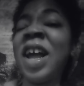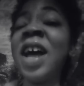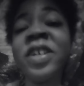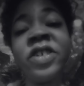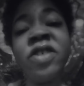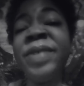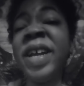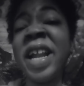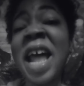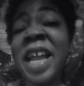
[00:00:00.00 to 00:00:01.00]
God showed me
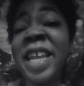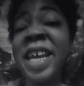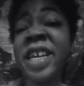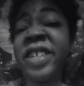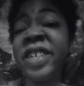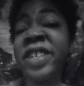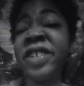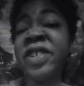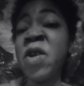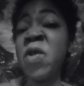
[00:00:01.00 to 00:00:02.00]
a lot last
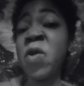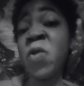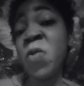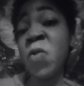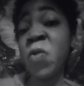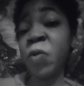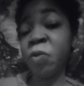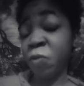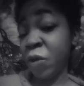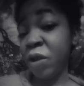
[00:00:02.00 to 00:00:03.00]
year who
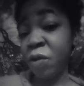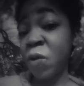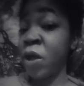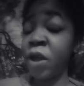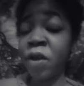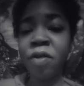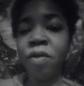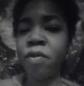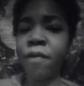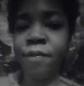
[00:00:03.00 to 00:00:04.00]
was real and who
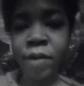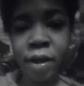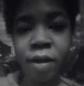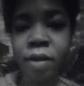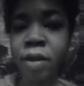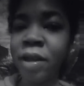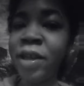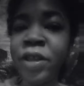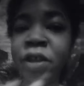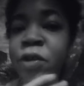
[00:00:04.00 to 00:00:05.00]
was fake.
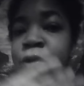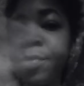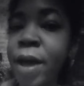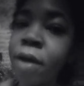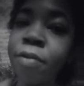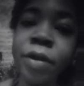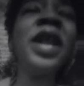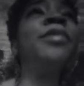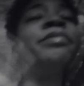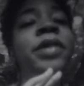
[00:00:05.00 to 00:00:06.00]
He took them out,
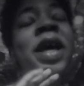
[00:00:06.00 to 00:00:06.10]
and I'm